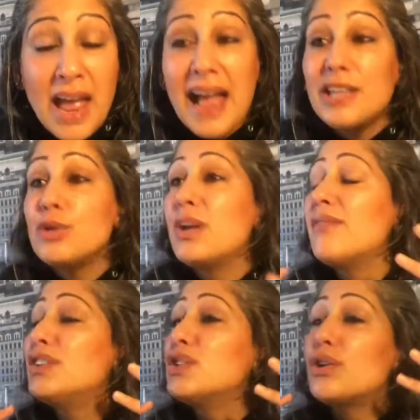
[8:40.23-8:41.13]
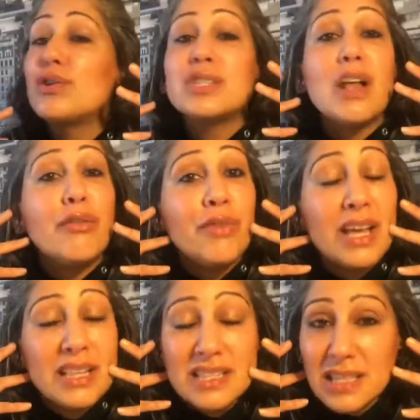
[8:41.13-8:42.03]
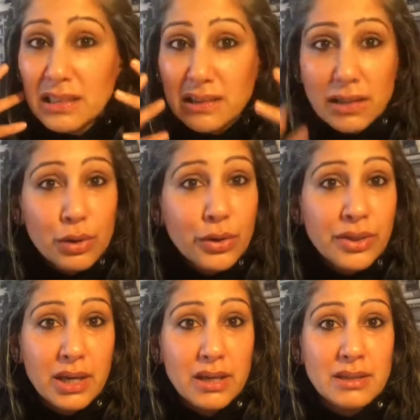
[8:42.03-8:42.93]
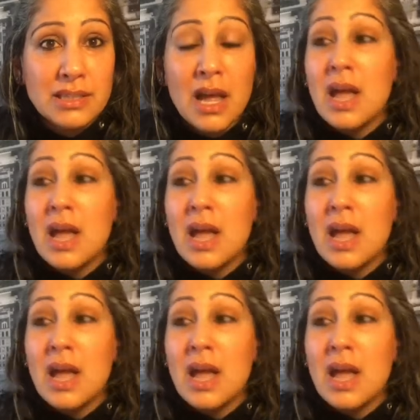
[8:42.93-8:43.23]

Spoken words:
And you give it to yourself, it's the little things.